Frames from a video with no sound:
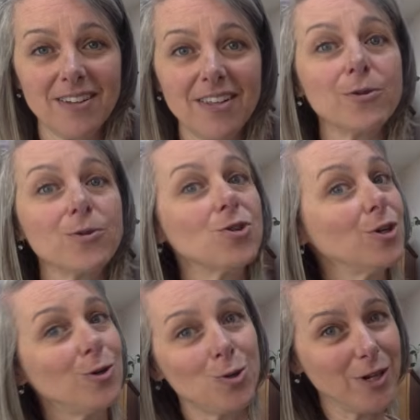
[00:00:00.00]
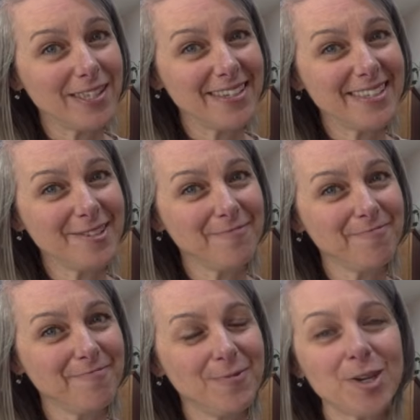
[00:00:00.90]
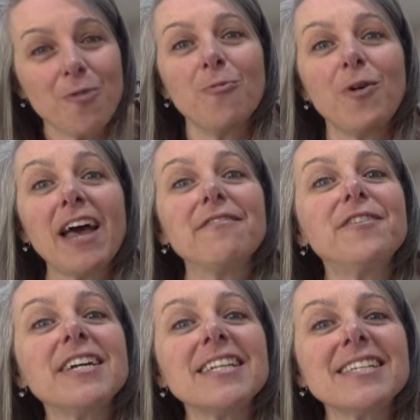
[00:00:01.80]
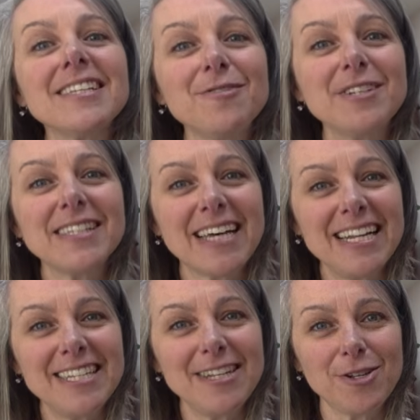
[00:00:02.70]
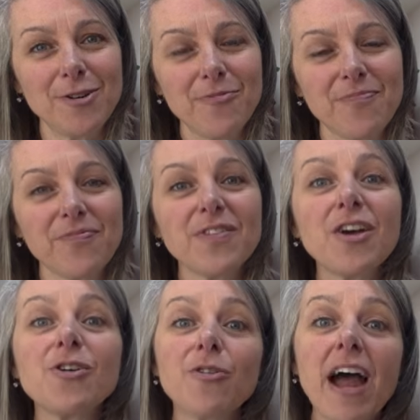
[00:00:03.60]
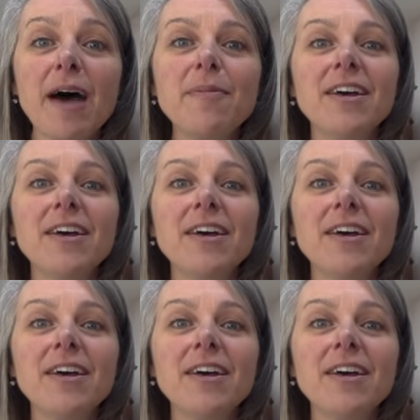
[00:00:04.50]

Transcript: Those are your choices. So whatever it is that you decide to do, grab